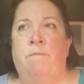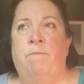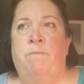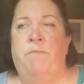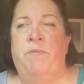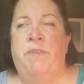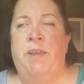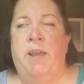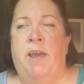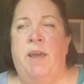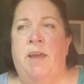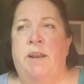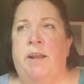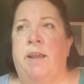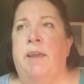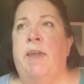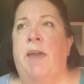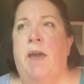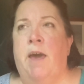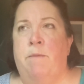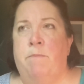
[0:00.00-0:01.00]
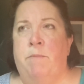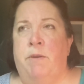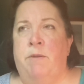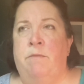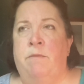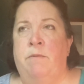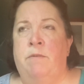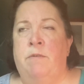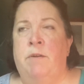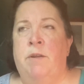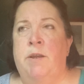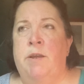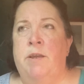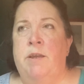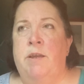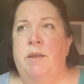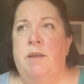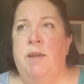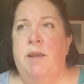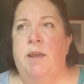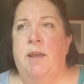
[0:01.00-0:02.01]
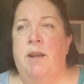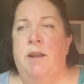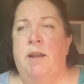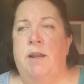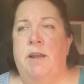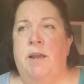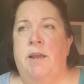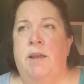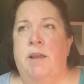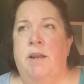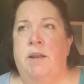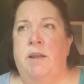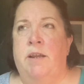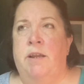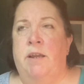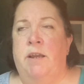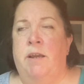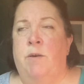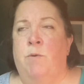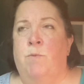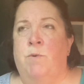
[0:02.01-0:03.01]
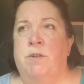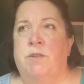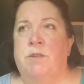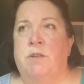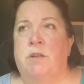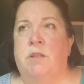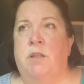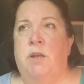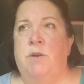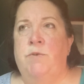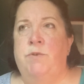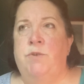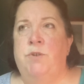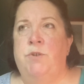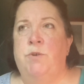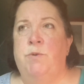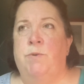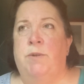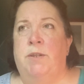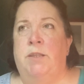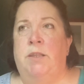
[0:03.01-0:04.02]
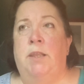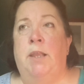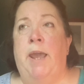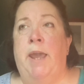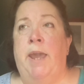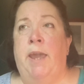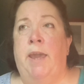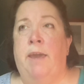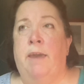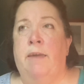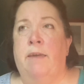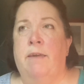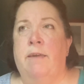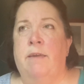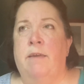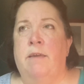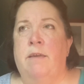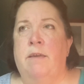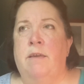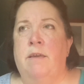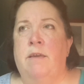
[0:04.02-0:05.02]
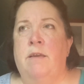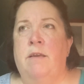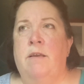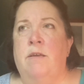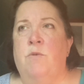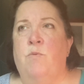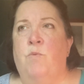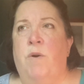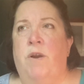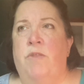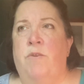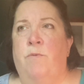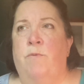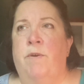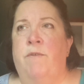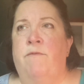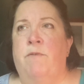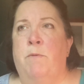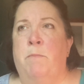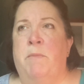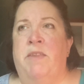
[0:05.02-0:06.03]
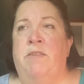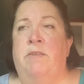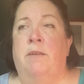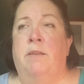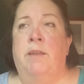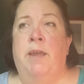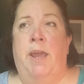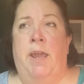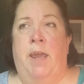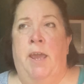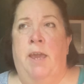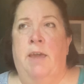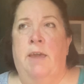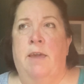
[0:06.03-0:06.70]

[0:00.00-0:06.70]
They had a cabin, and it was close to a lake where the river met the lake.